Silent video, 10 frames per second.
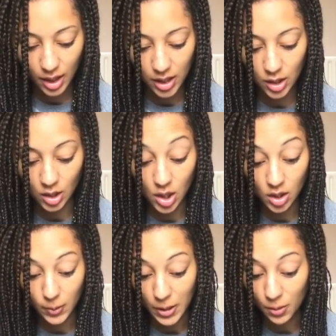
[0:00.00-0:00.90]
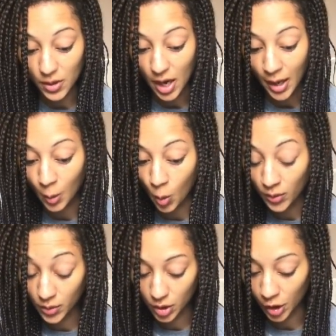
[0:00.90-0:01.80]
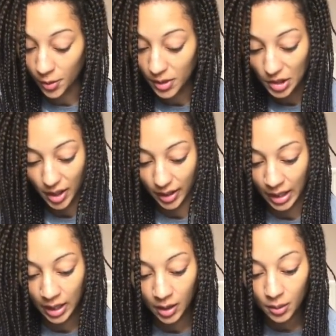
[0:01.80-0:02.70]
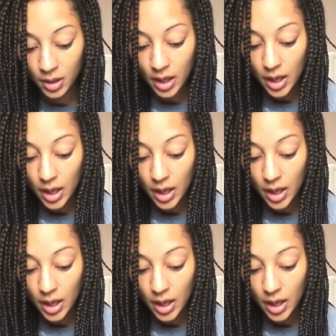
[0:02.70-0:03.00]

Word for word: and there's loads of people that I want to go and check out